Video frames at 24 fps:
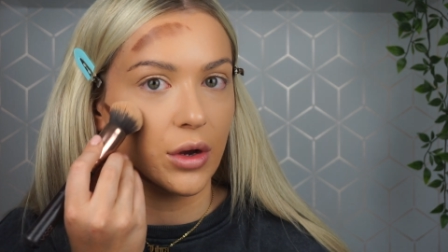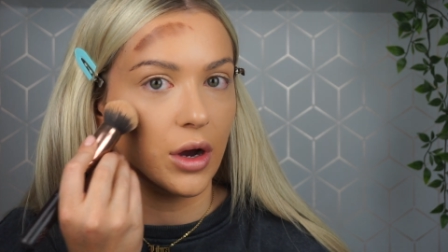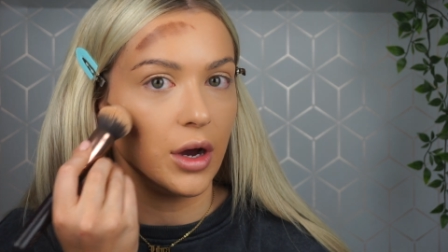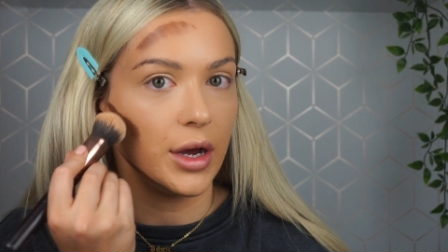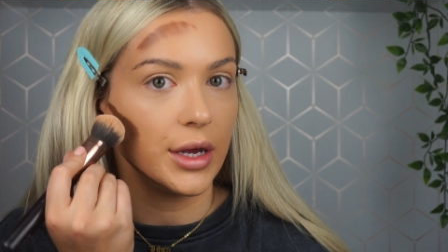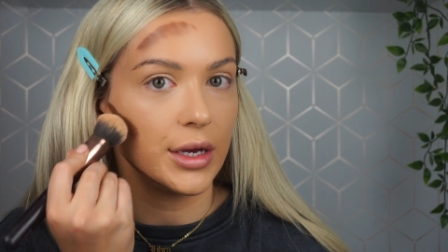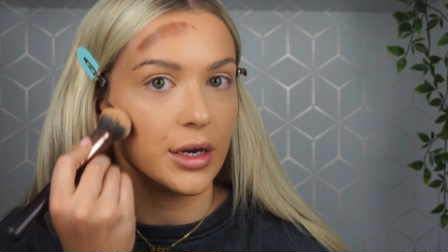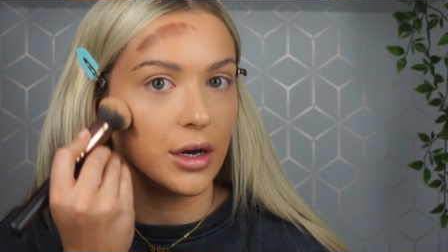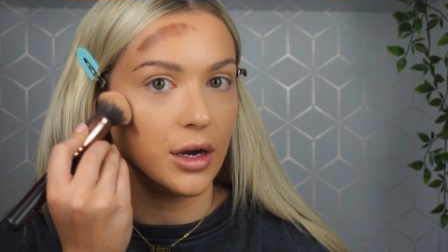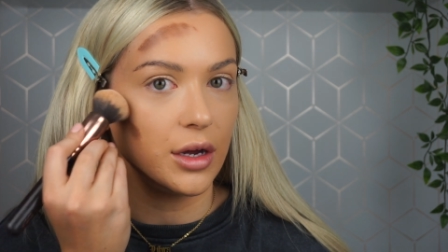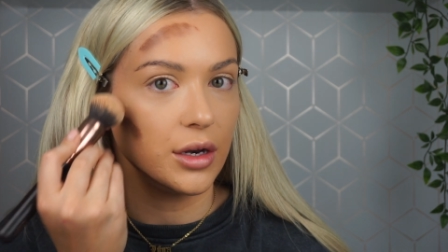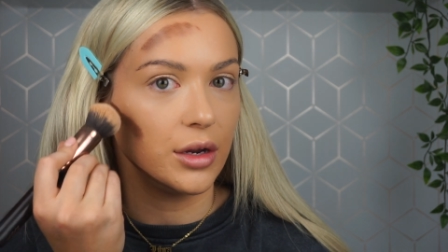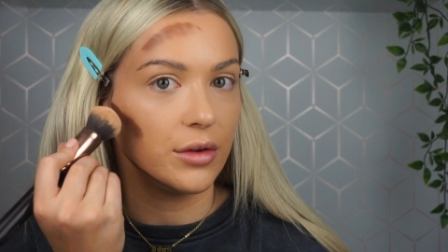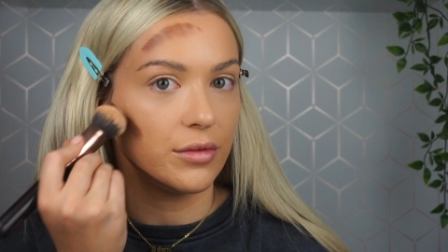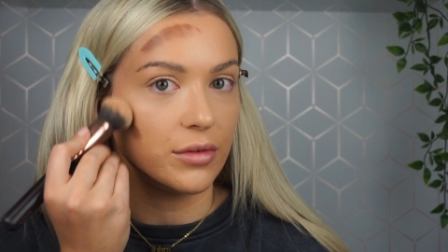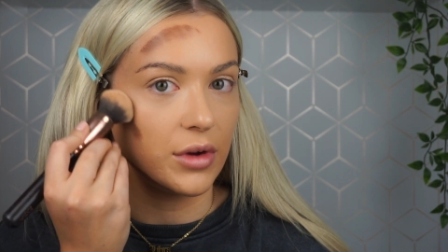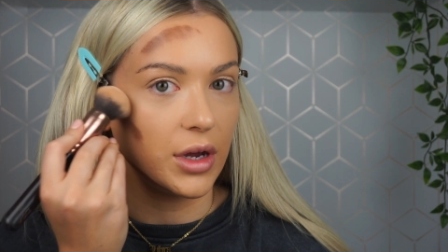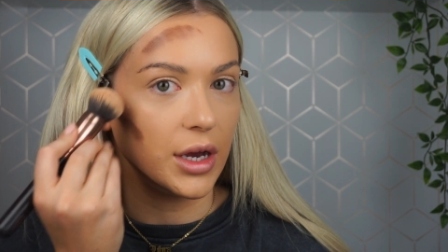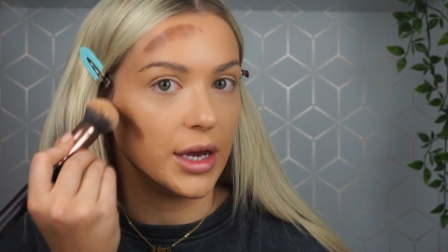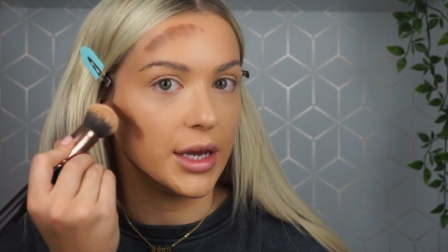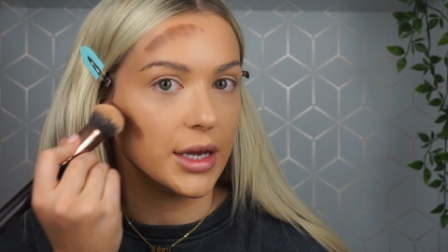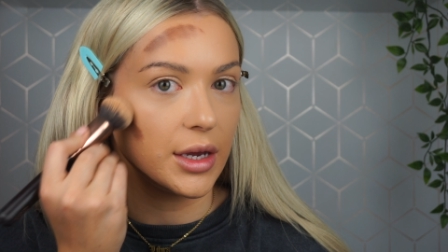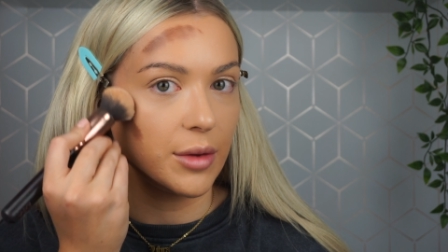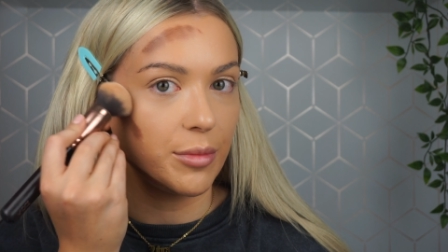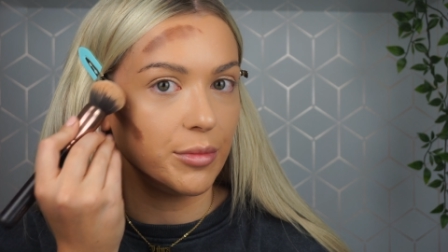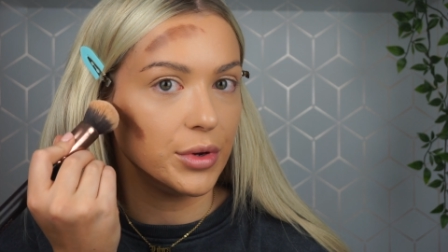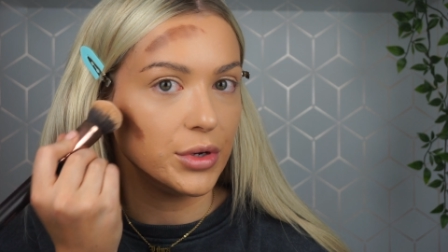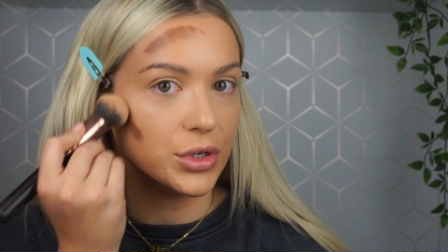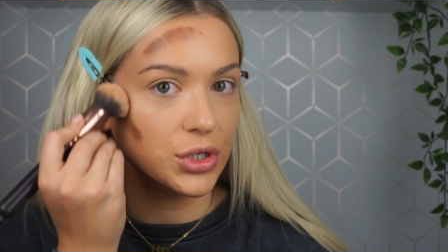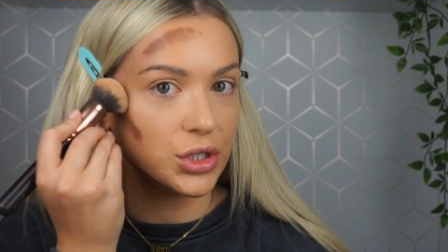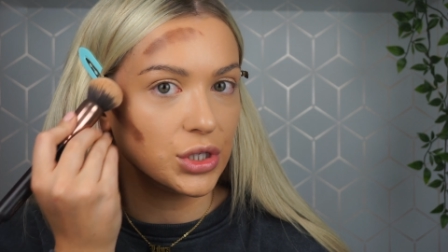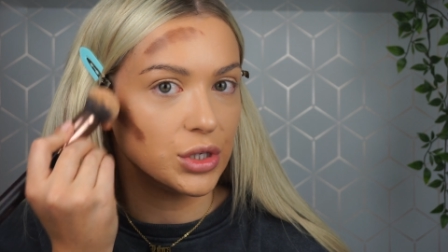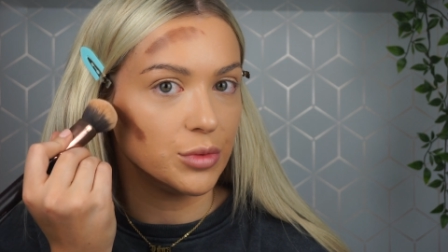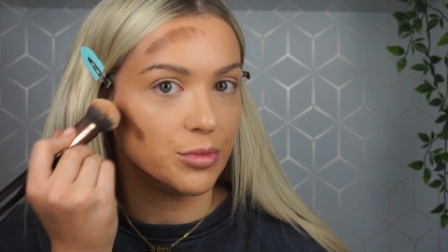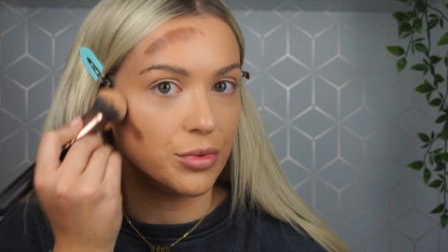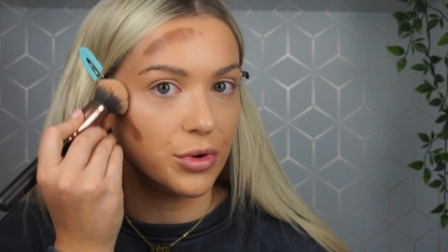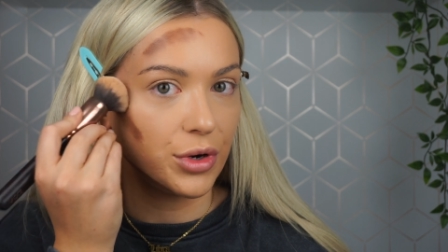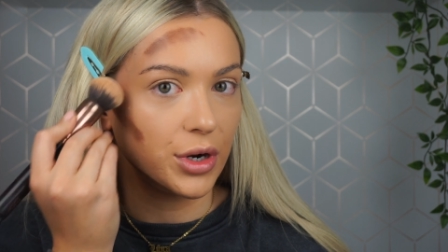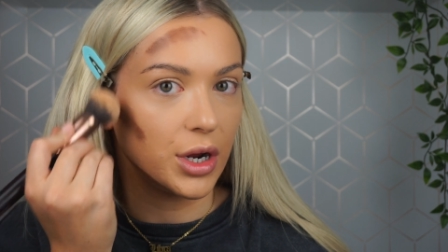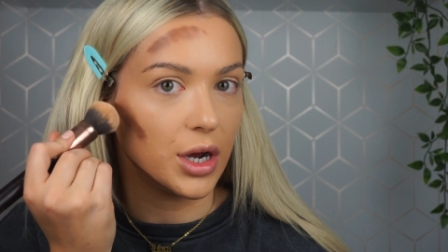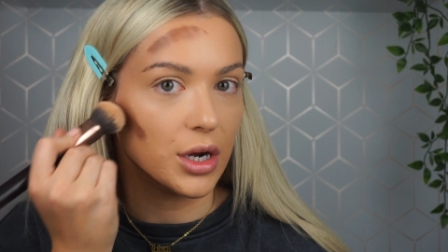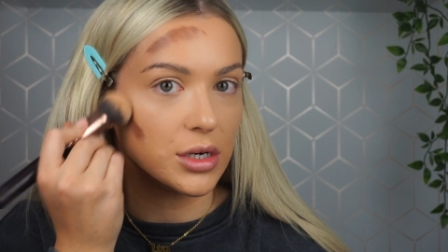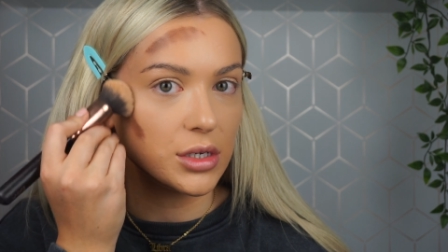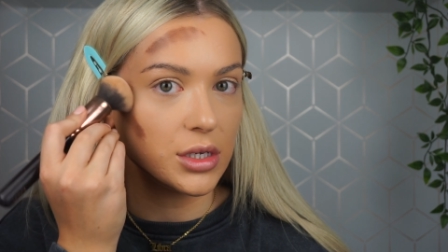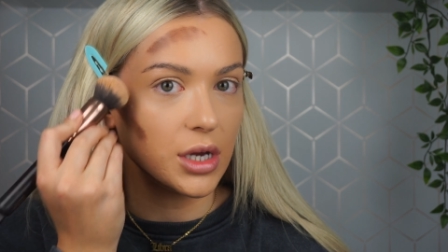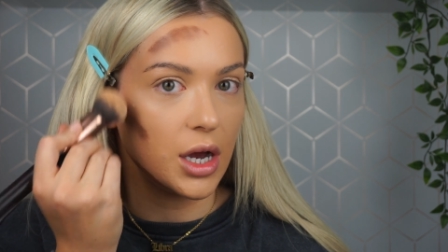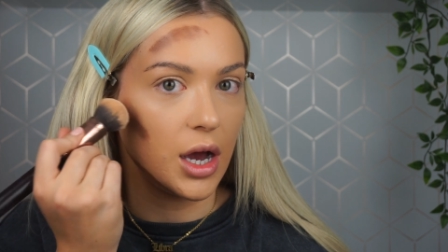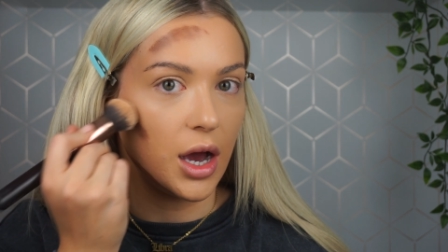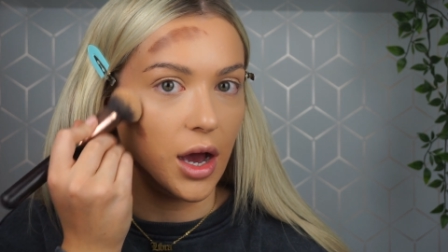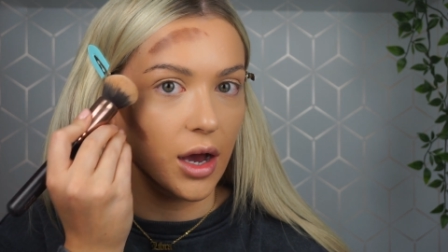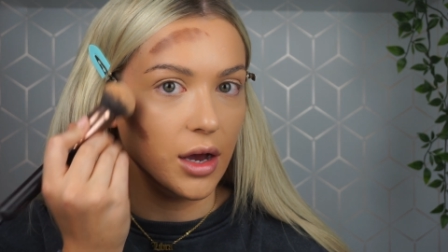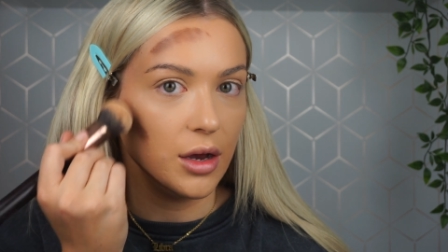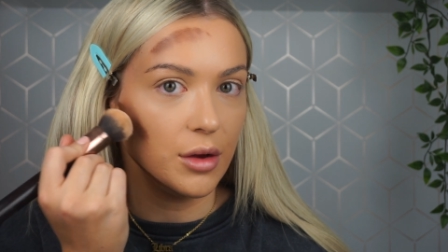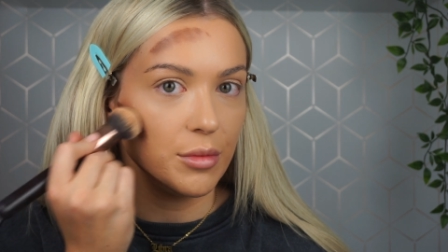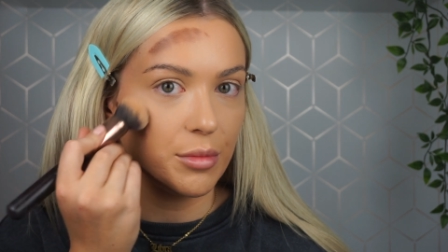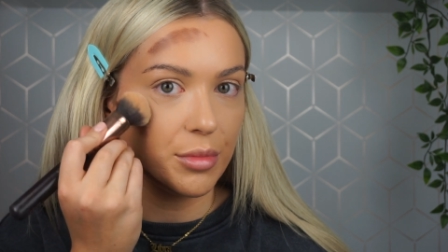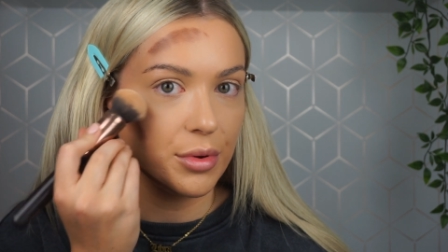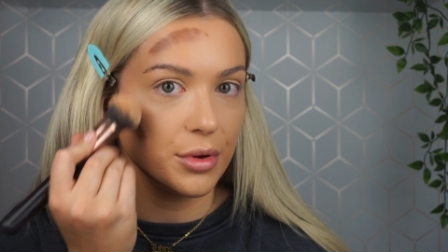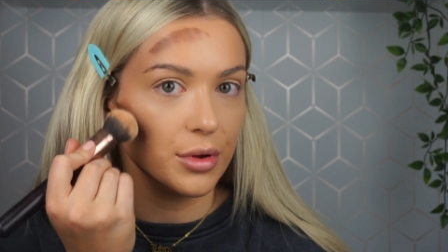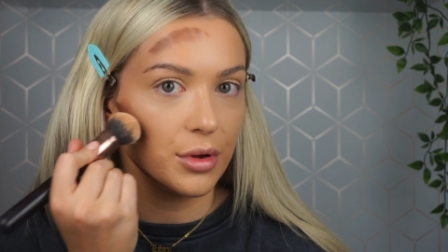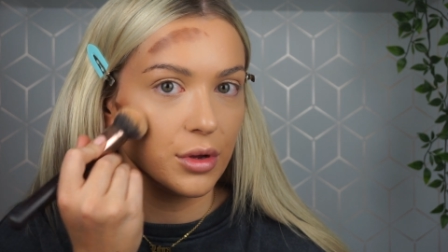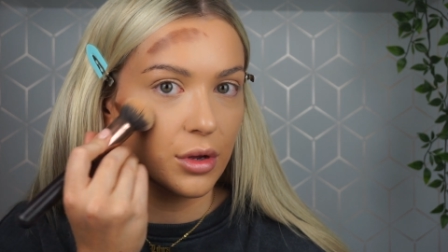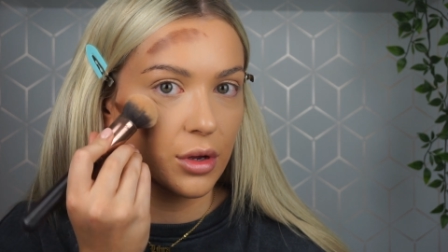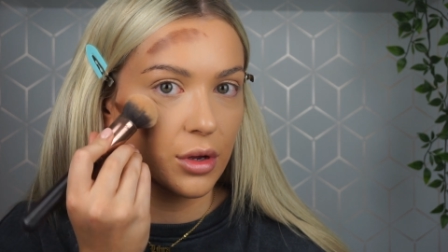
I kind of like push the product up.